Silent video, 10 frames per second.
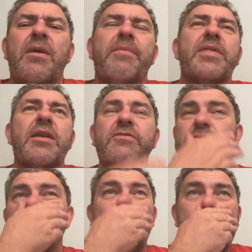but then I've
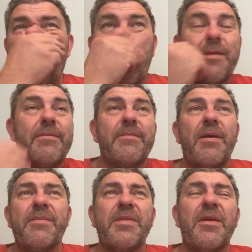shot back up, and
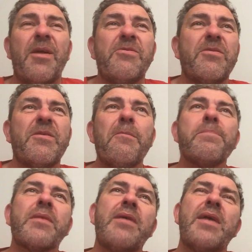I'm at 100.
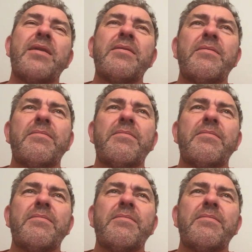And then